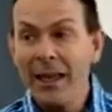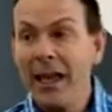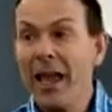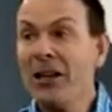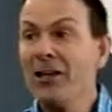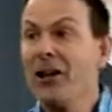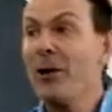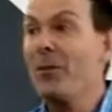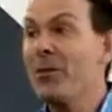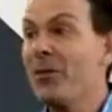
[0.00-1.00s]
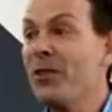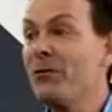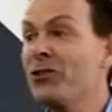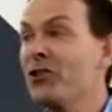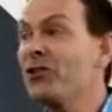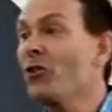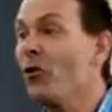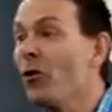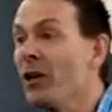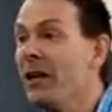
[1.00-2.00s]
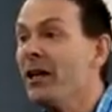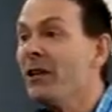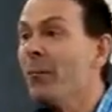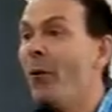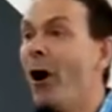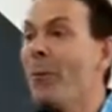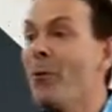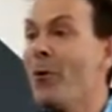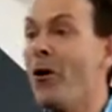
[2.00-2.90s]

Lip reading: And you know, there is a story in the Bible